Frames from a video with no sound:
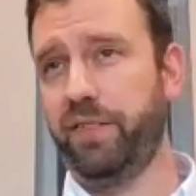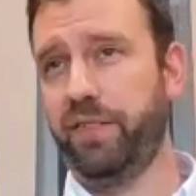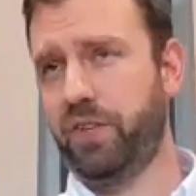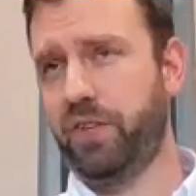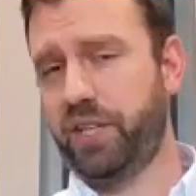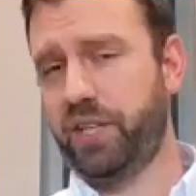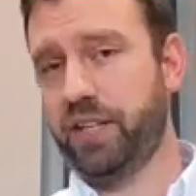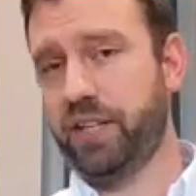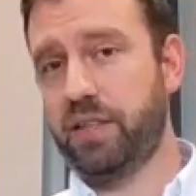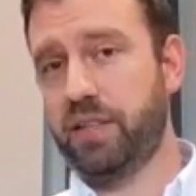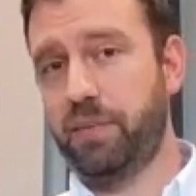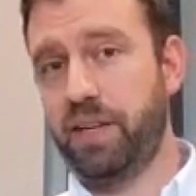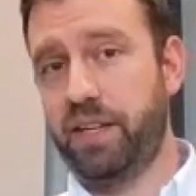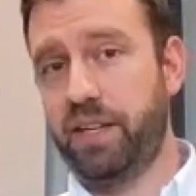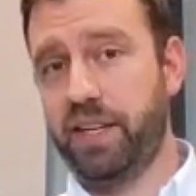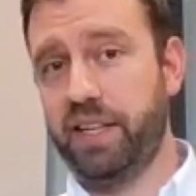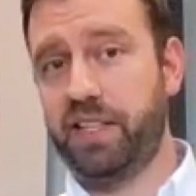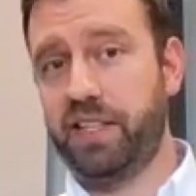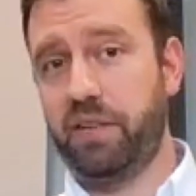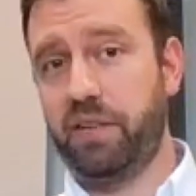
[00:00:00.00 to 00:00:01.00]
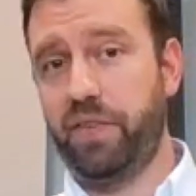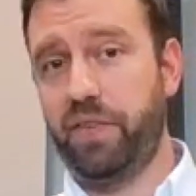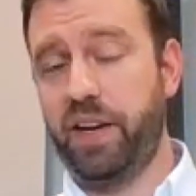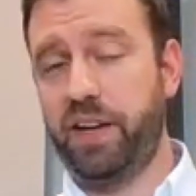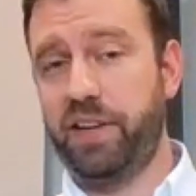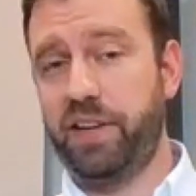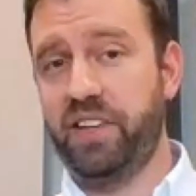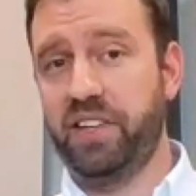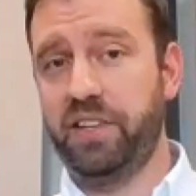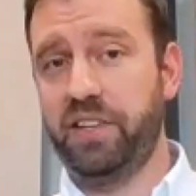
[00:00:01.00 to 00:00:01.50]
You take somebody addicted to
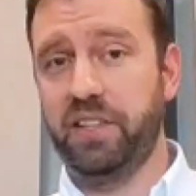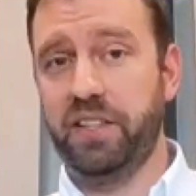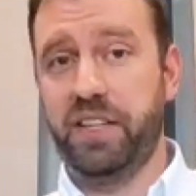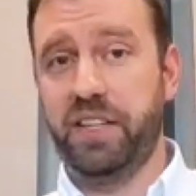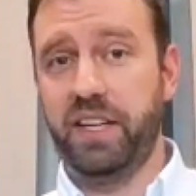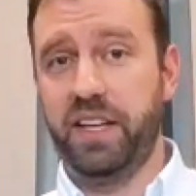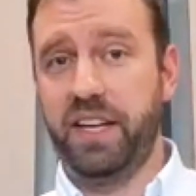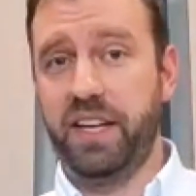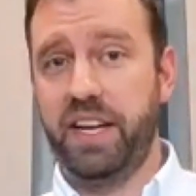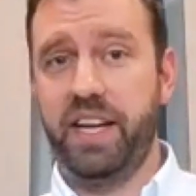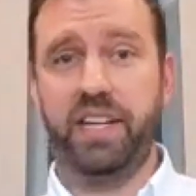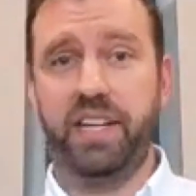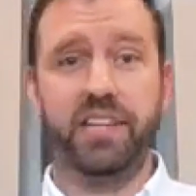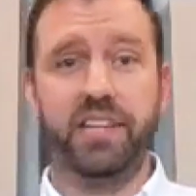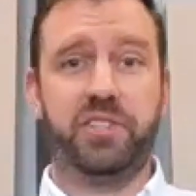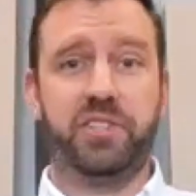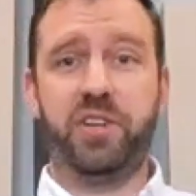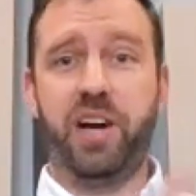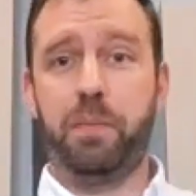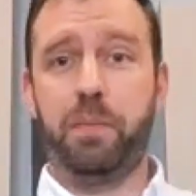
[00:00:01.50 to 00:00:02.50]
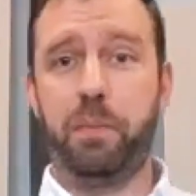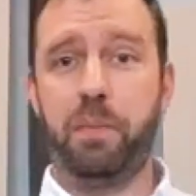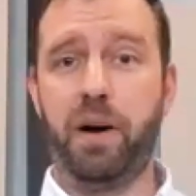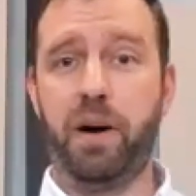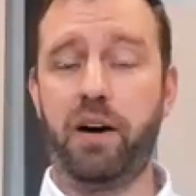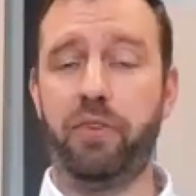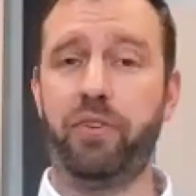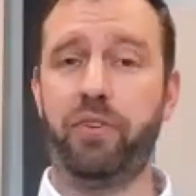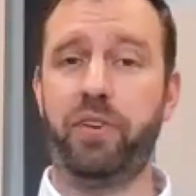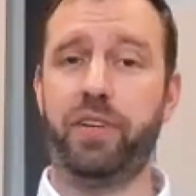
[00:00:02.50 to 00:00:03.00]
fentanyl and you just drop them
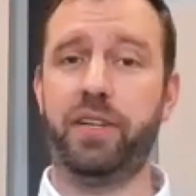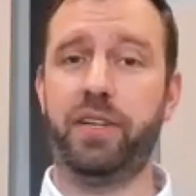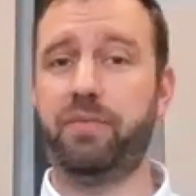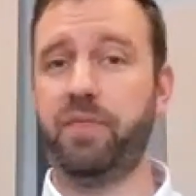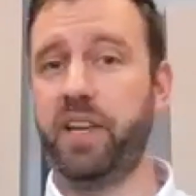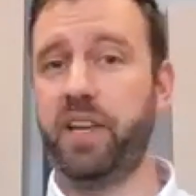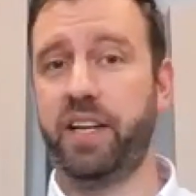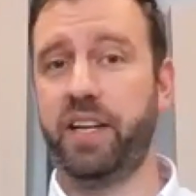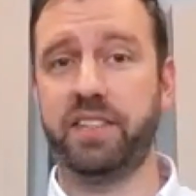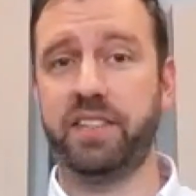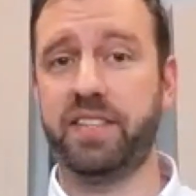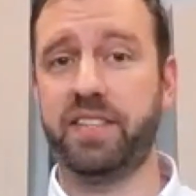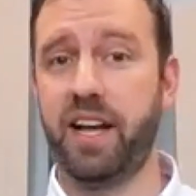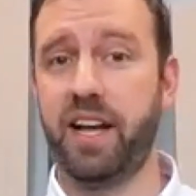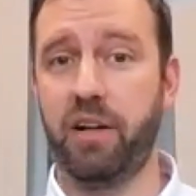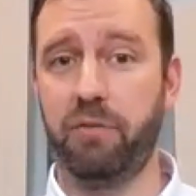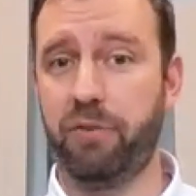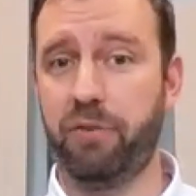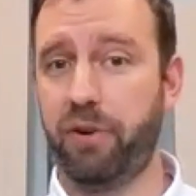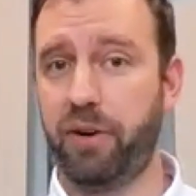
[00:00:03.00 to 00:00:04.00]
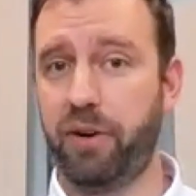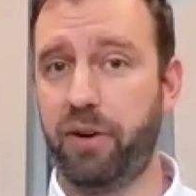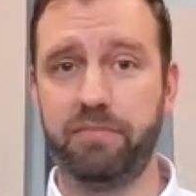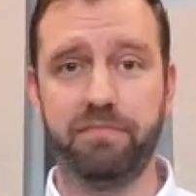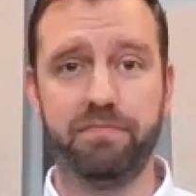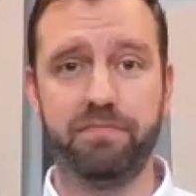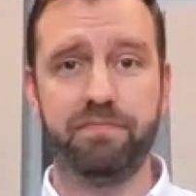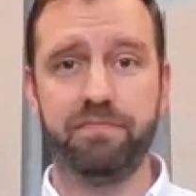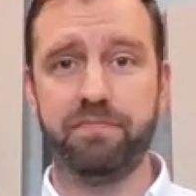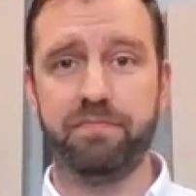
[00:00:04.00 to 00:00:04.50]
off in a cell for
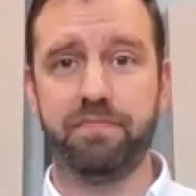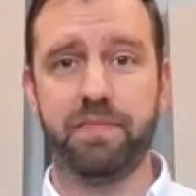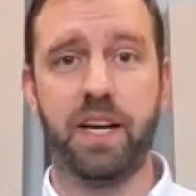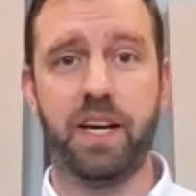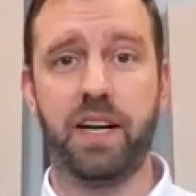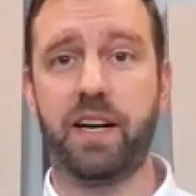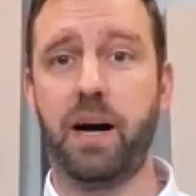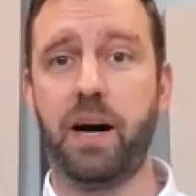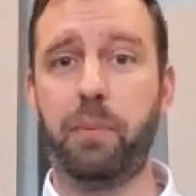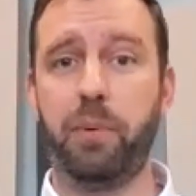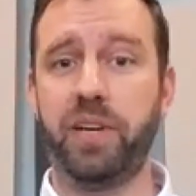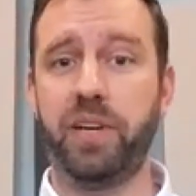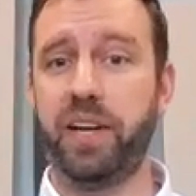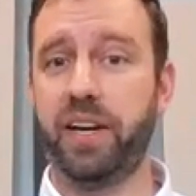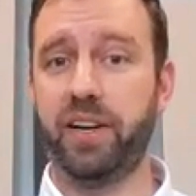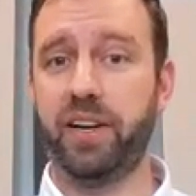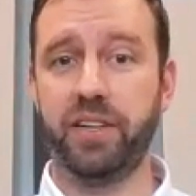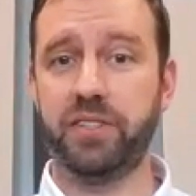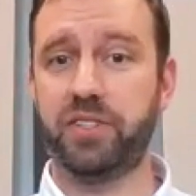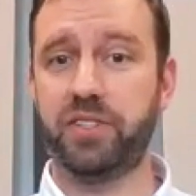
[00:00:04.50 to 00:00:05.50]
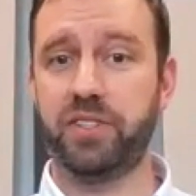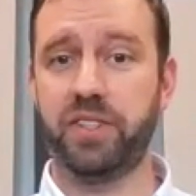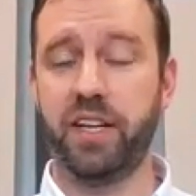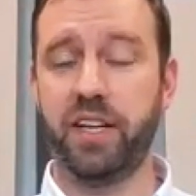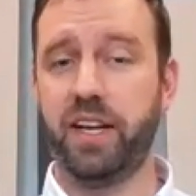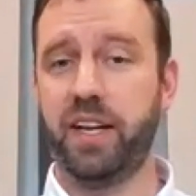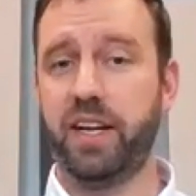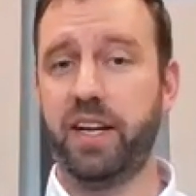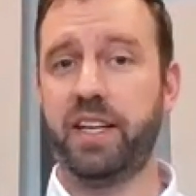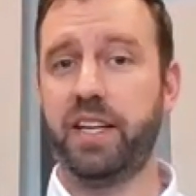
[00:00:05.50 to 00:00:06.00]
a couple years,
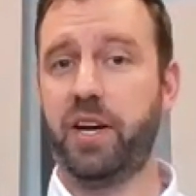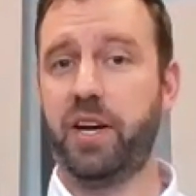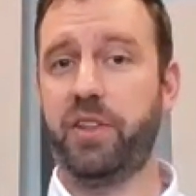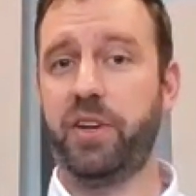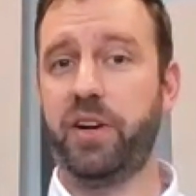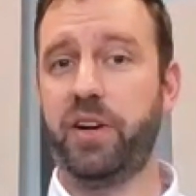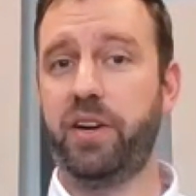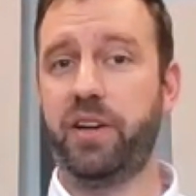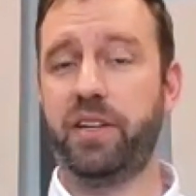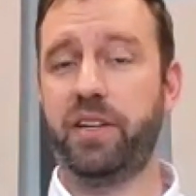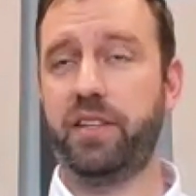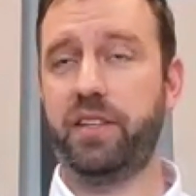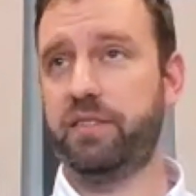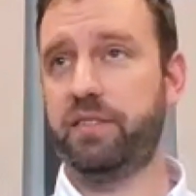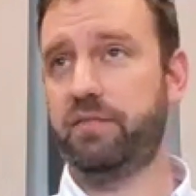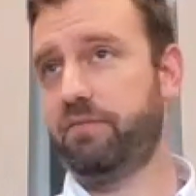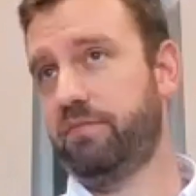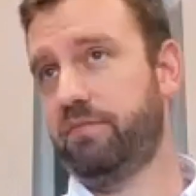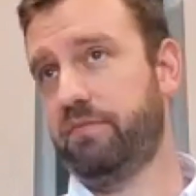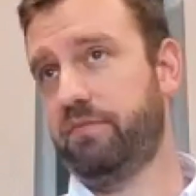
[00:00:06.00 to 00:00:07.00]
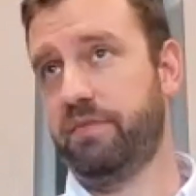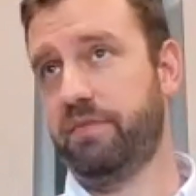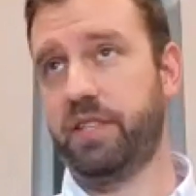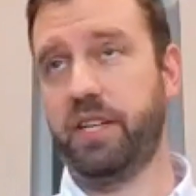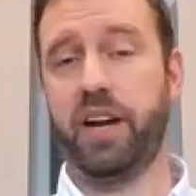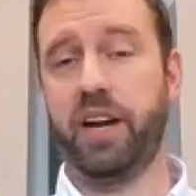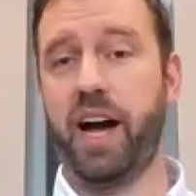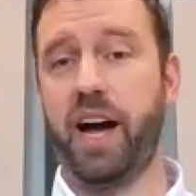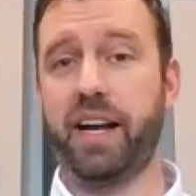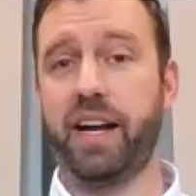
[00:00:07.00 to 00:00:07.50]

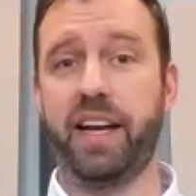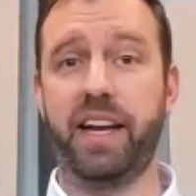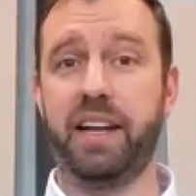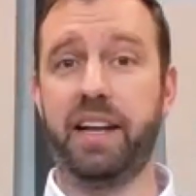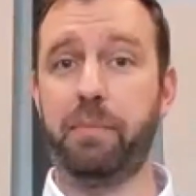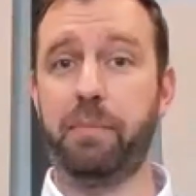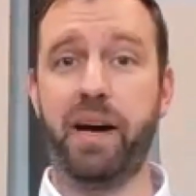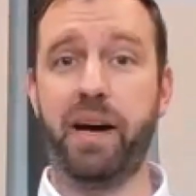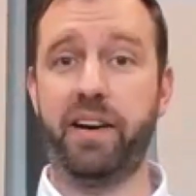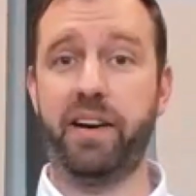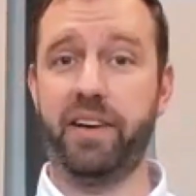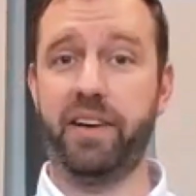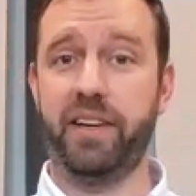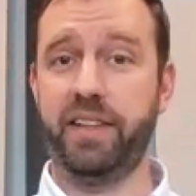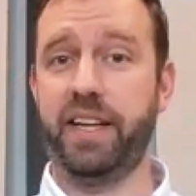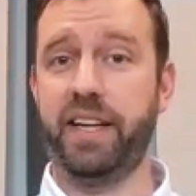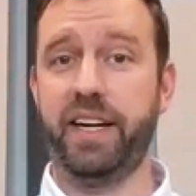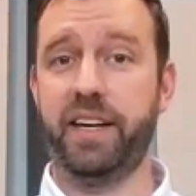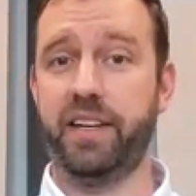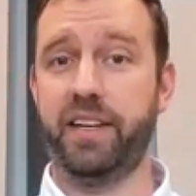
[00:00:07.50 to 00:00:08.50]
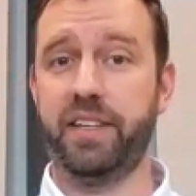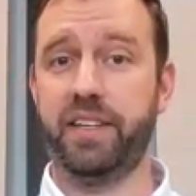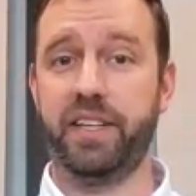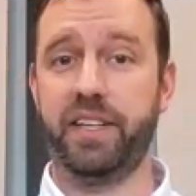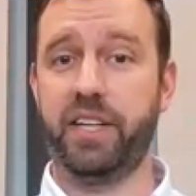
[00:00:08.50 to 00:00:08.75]
they're not getting better in there.